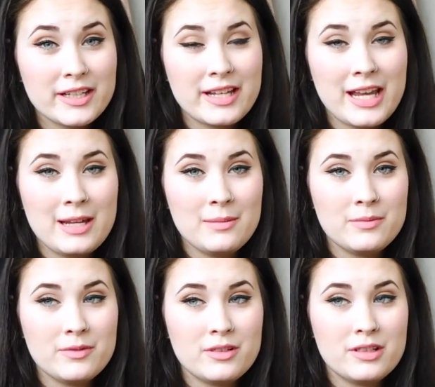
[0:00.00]
It
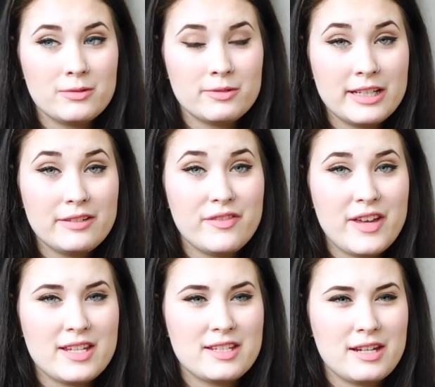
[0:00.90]
came really
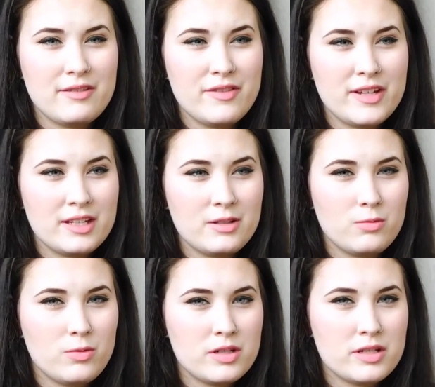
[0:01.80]
fast. I think it
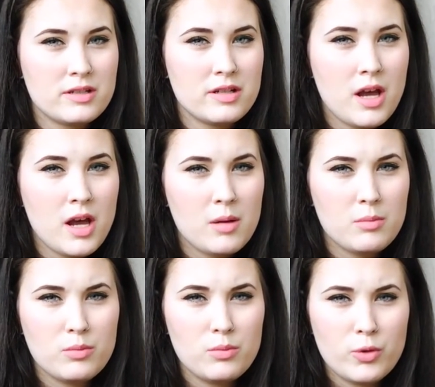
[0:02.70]
wasn't
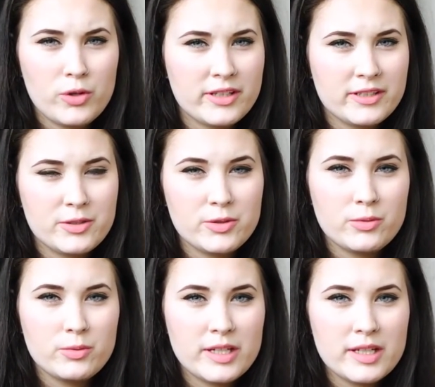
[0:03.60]
more than 2
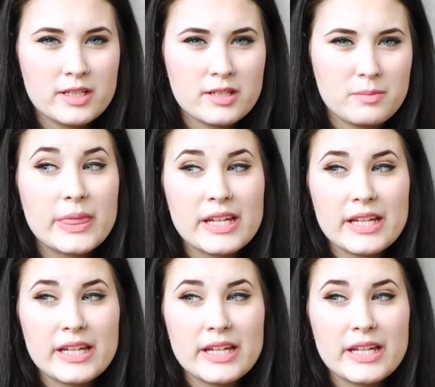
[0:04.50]
weeks.